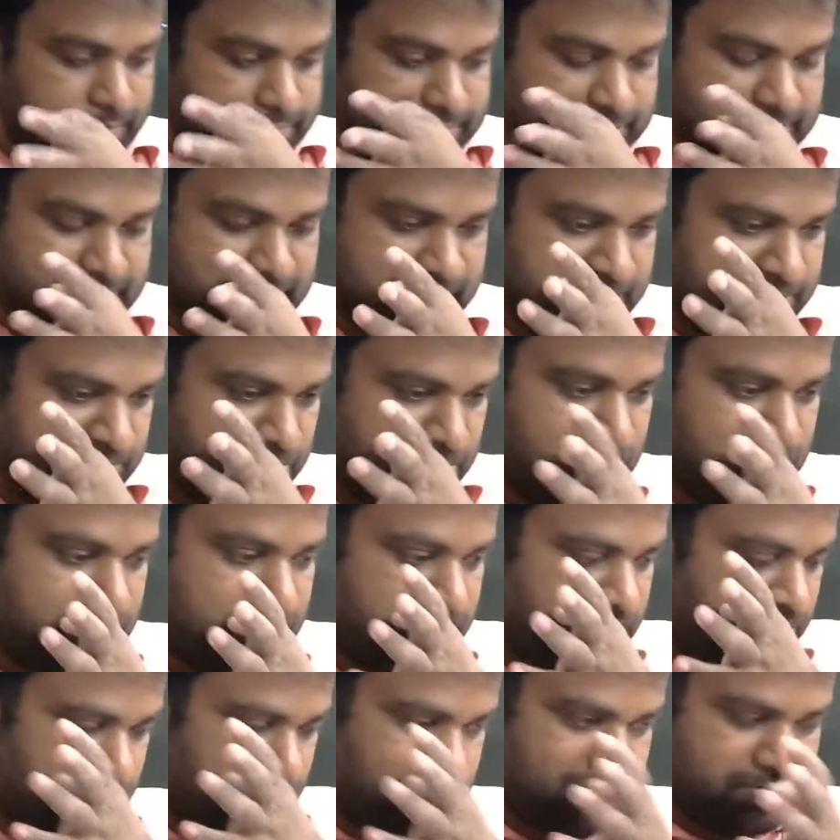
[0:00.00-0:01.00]
exercise we will
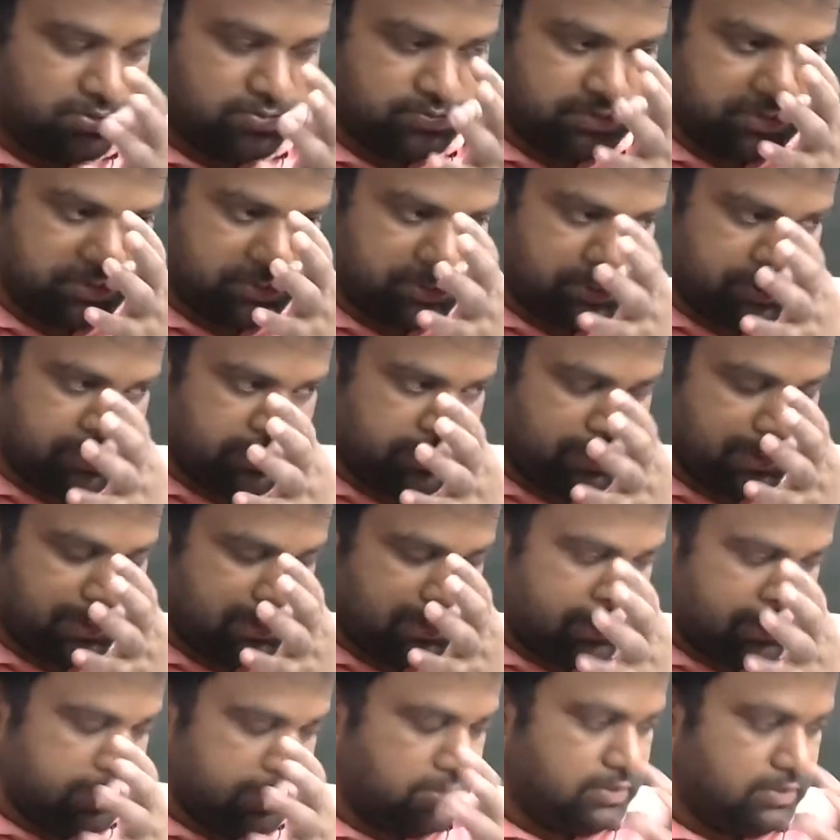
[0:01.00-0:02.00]
not use substitution.
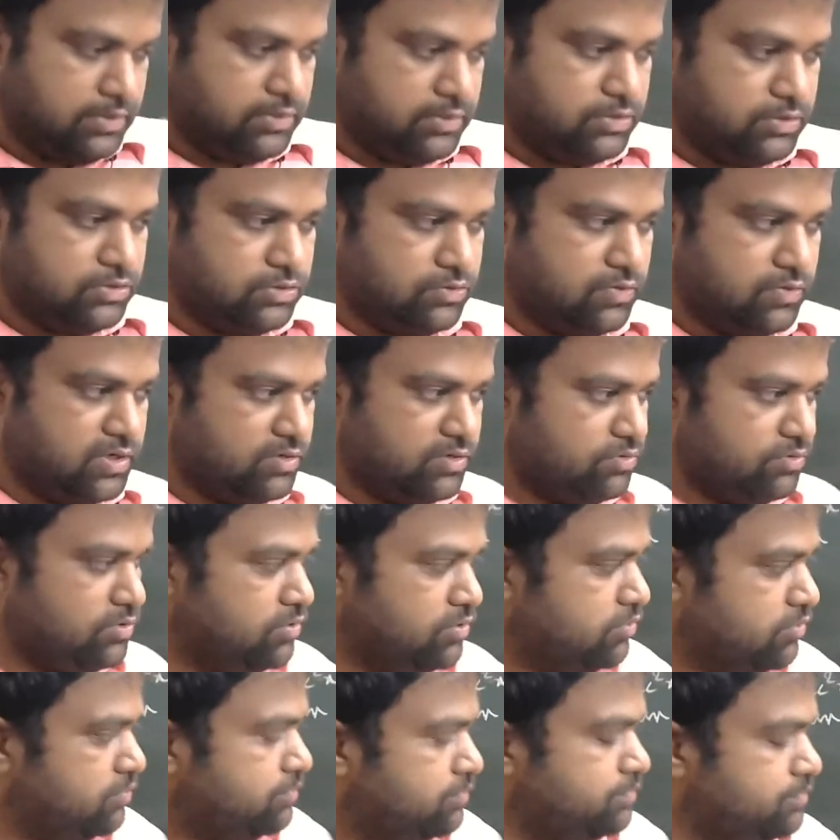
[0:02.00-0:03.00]
So what we
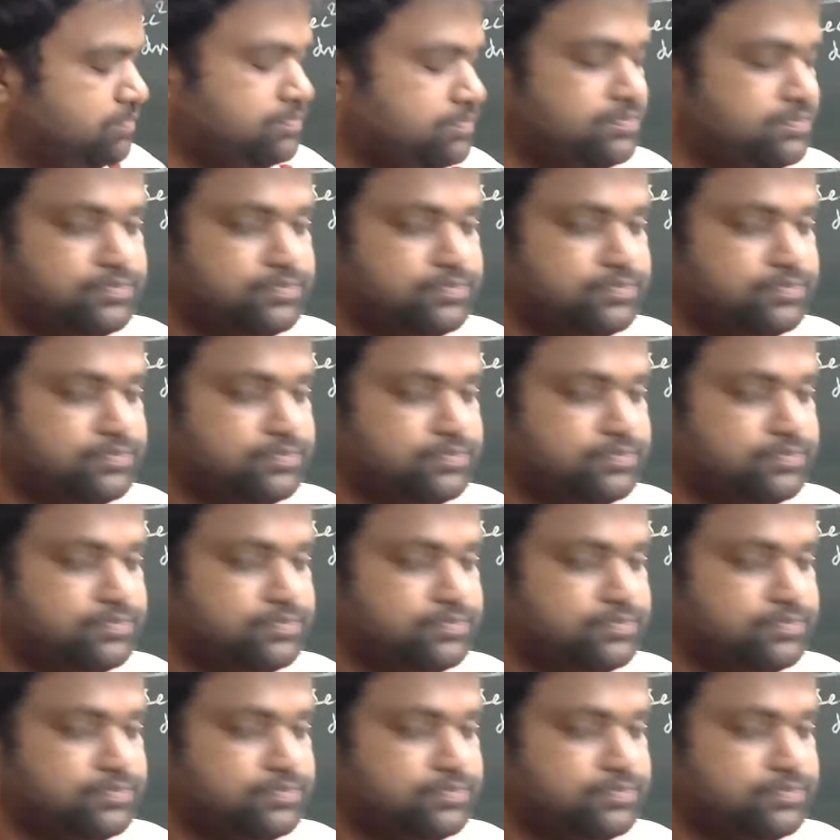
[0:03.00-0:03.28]
will do?